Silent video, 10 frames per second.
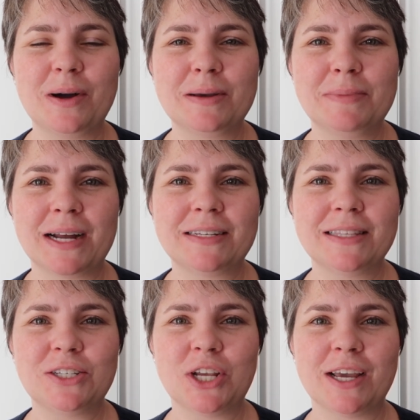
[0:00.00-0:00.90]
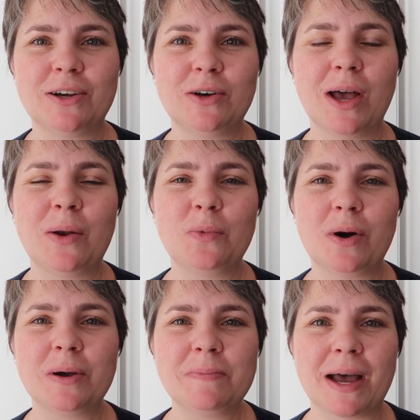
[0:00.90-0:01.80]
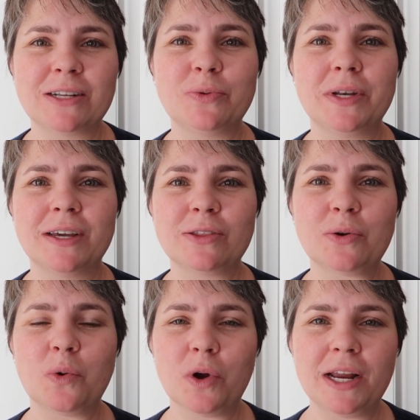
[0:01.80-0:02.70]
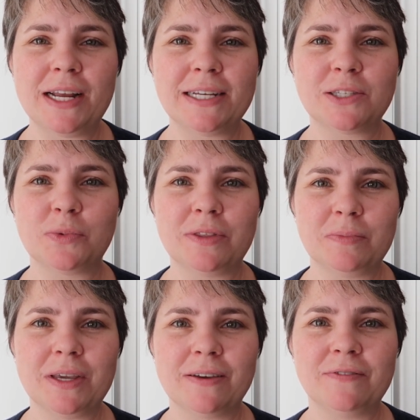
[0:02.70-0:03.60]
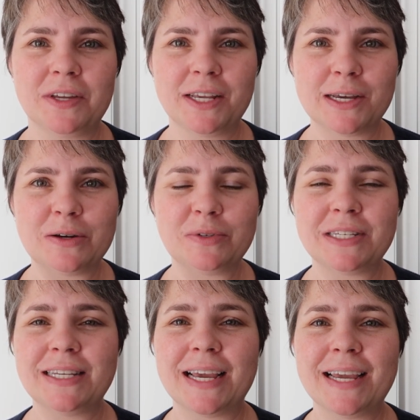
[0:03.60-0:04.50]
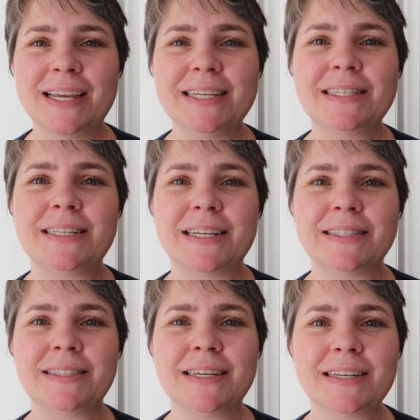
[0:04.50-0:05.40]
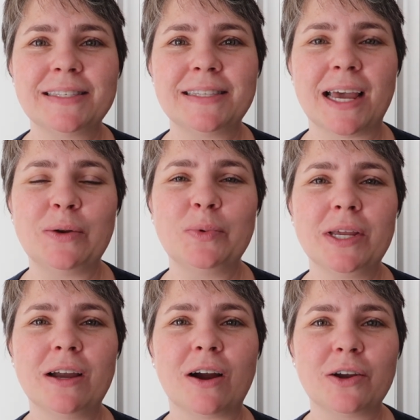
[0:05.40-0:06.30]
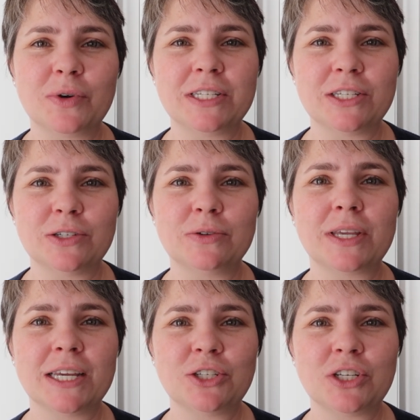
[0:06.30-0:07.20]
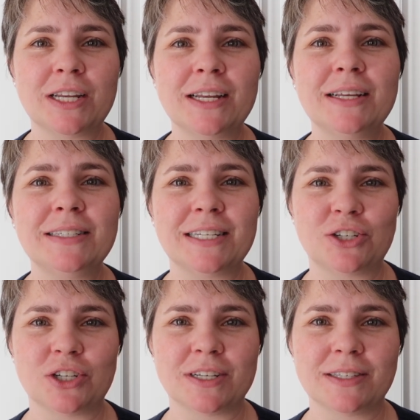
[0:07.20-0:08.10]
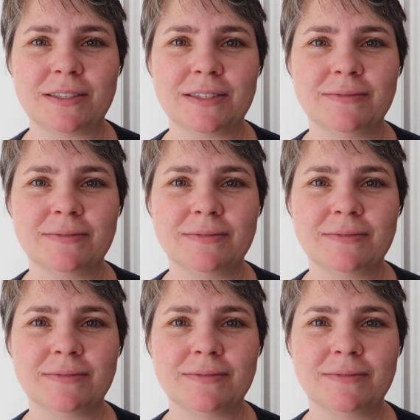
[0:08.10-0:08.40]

Welcome back to the channel and welcome back to another Organize With Me video. Today is day 6 and we are going to do kitchen dishes.